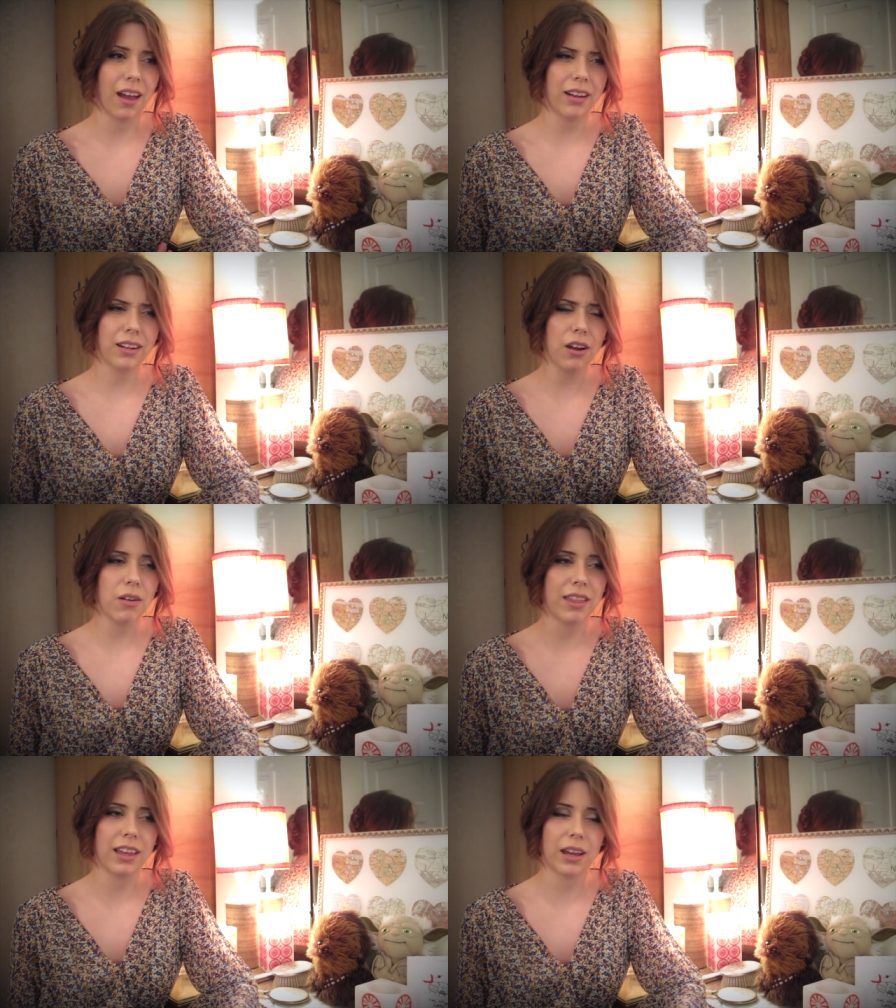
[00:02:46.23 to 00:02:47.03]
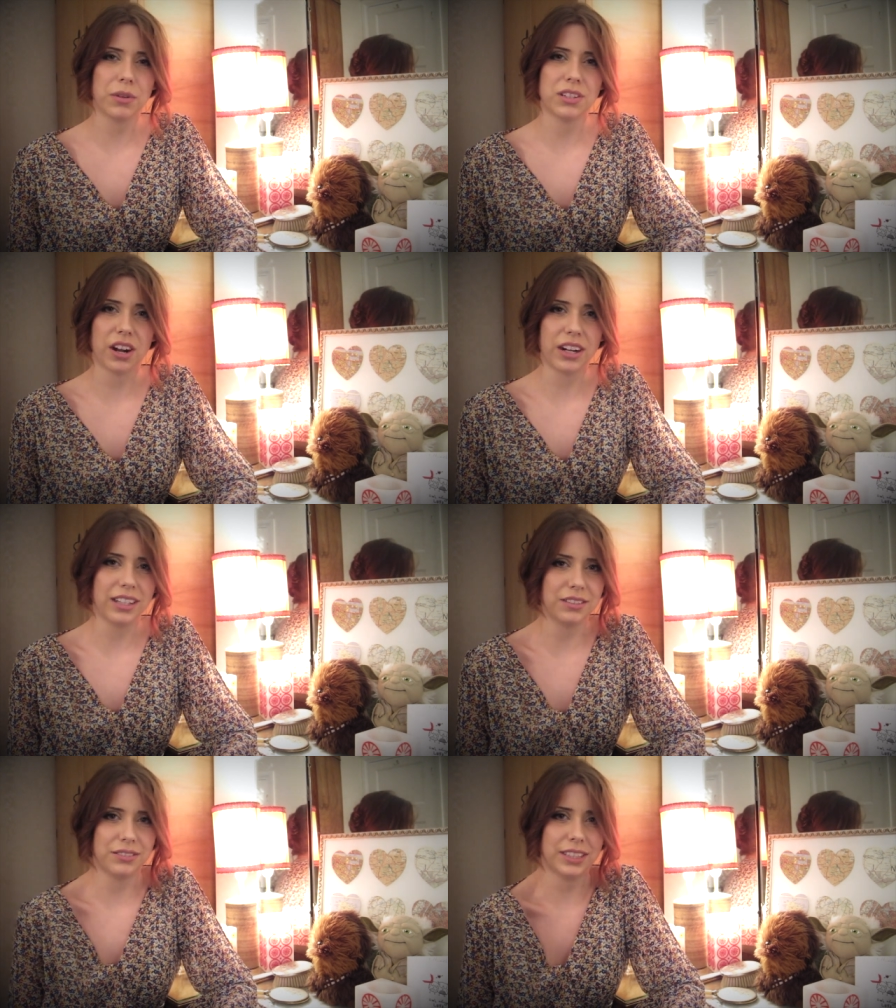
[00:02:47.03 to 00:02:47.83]
I don't know, I think I was
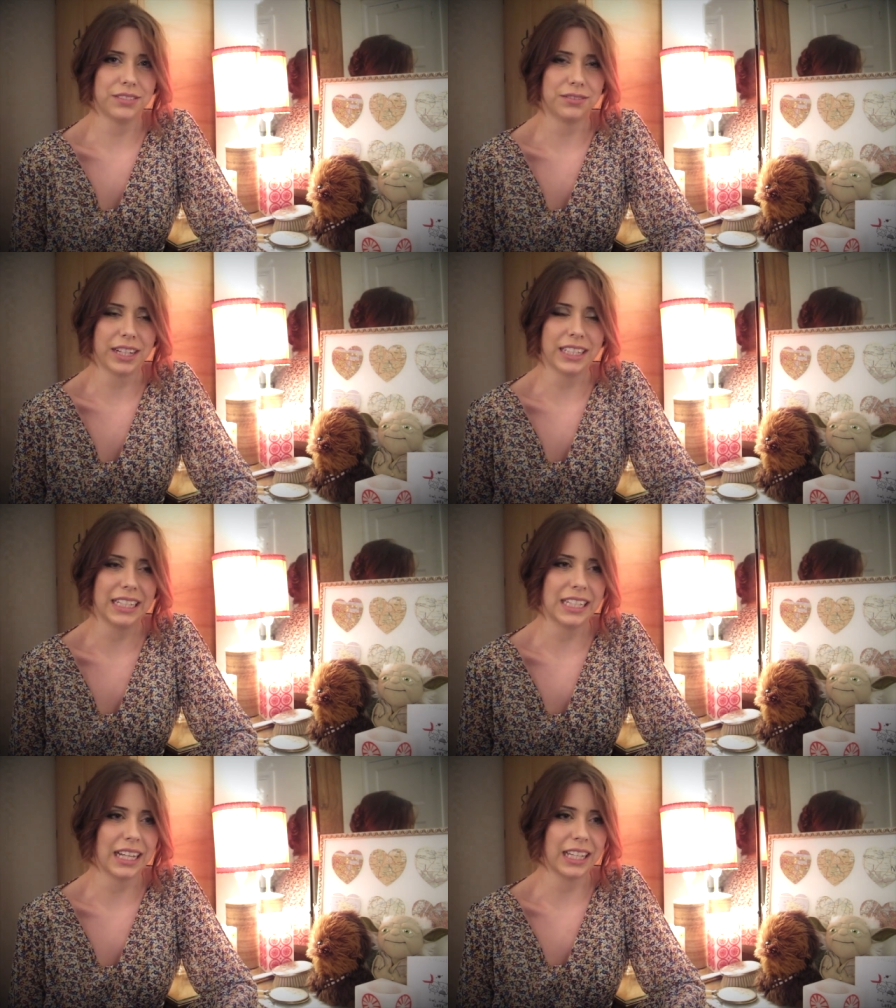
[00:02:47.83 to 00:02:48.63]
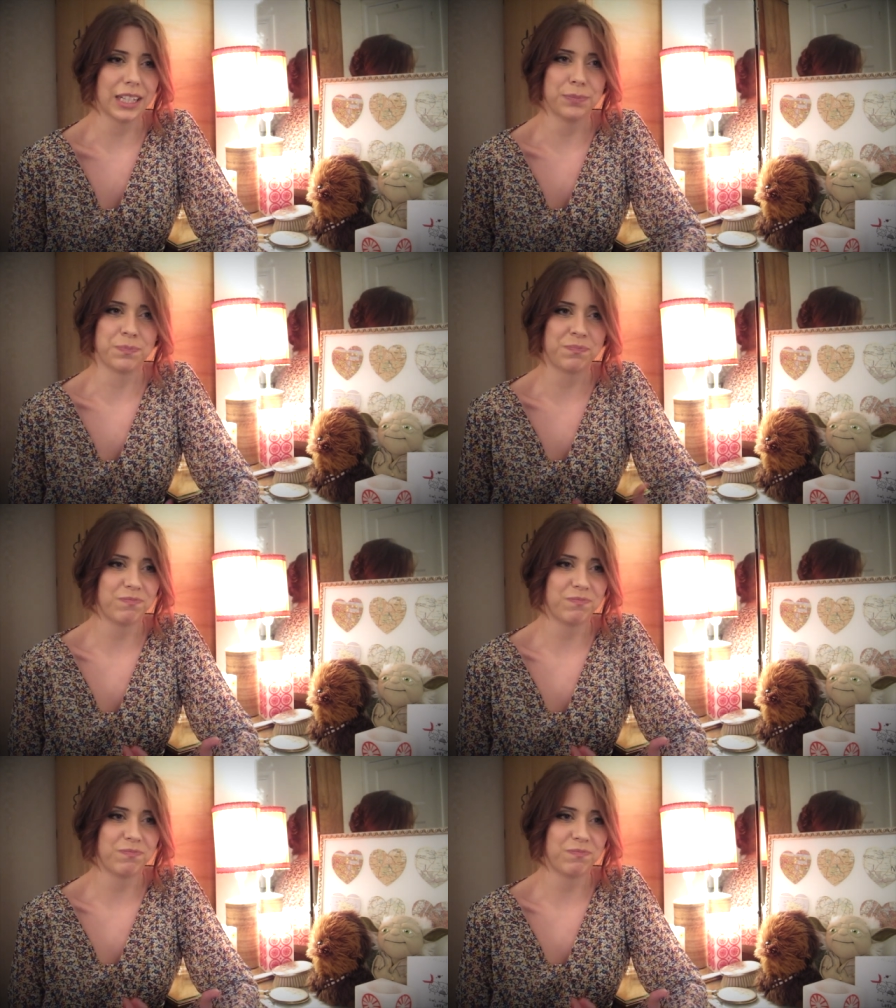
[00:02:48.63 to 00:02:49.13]
starting to feel finally like a